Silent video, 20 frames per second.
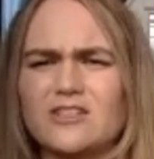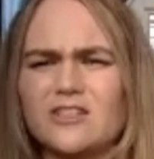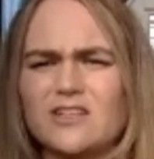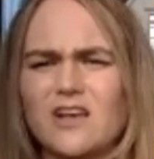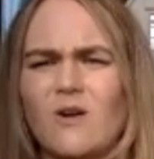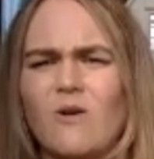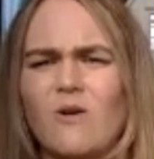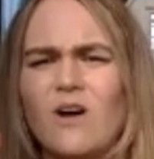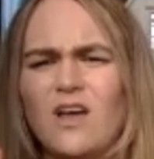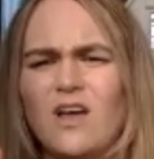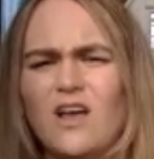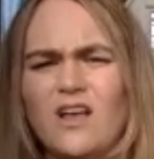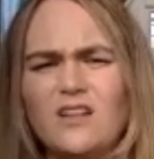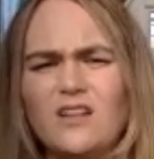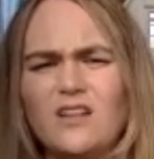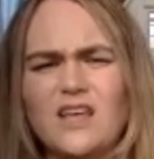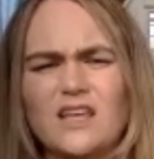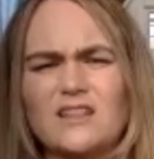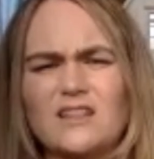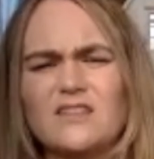So
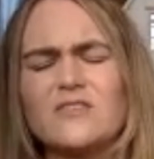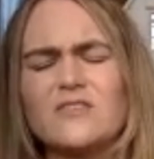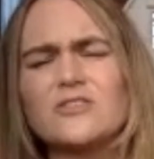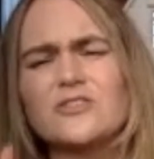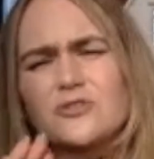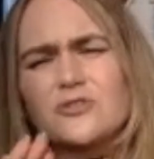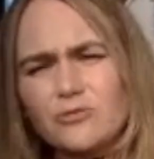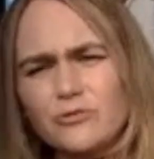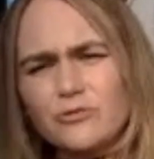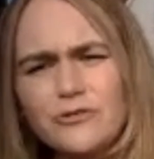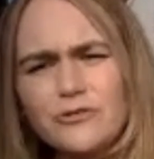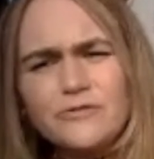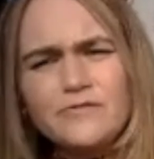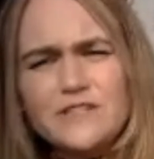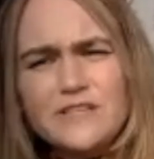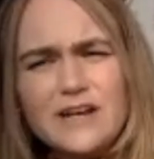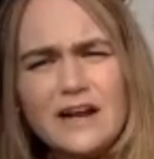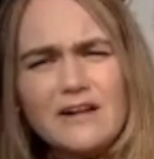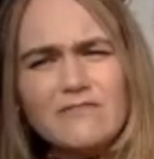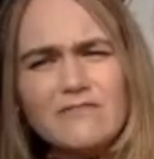like there's
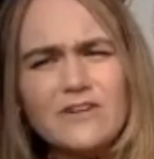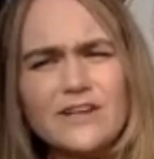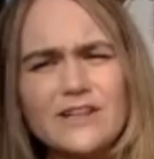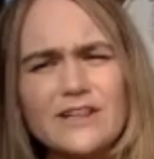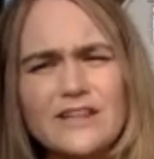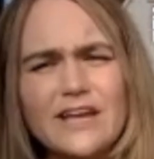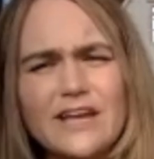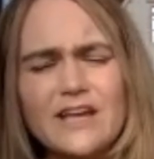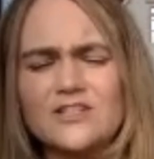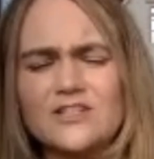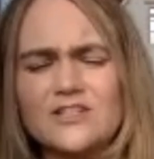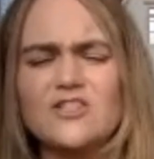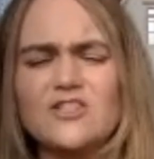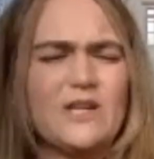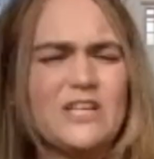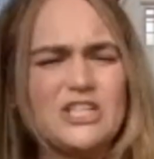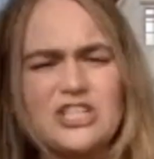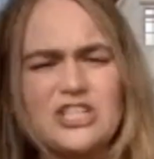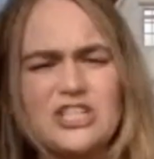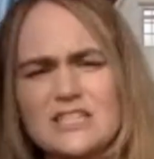grooves and everything, so
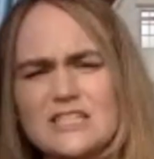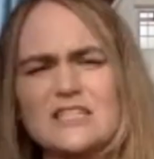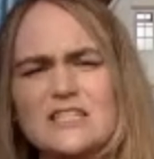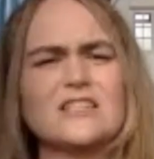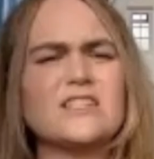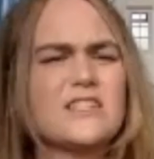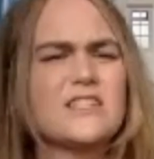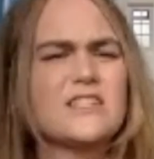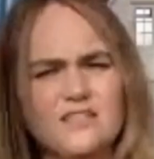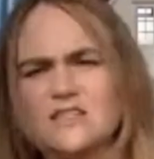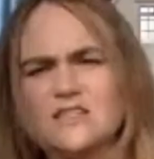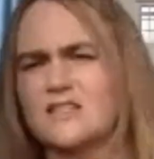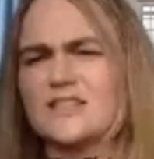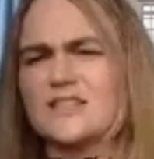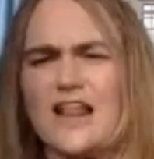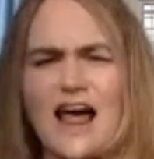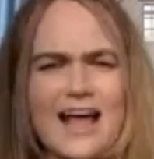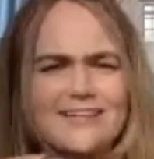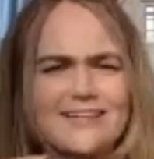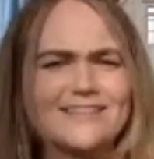it just
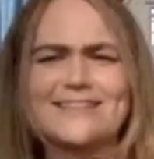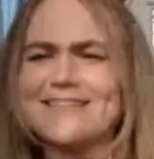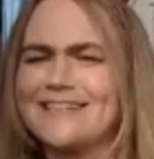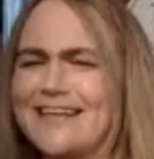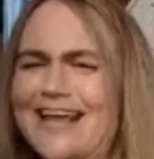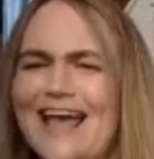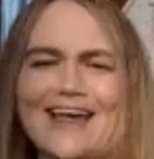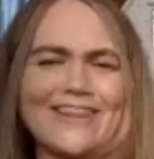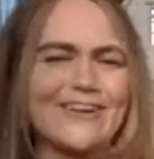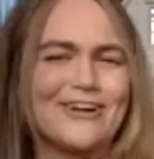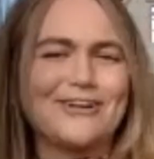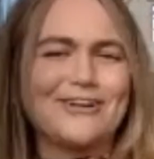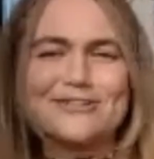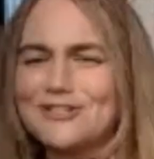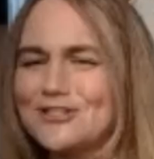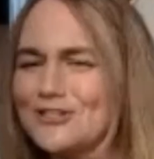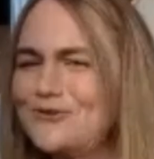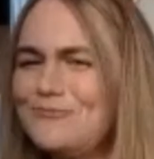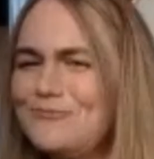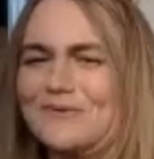slots together
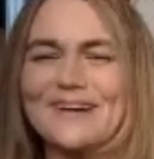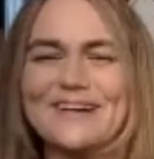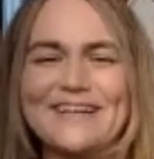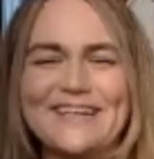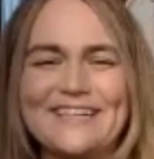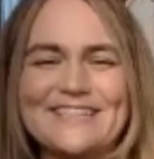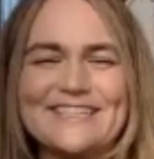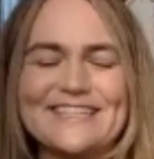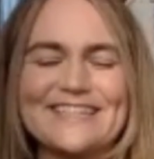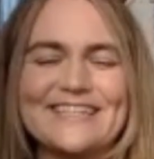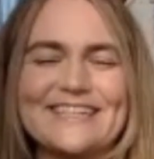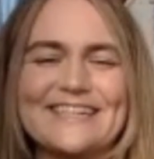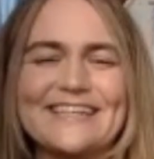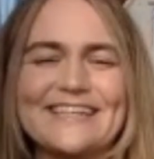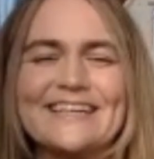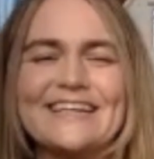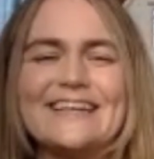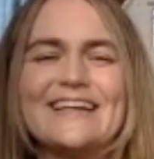super yeah. easy.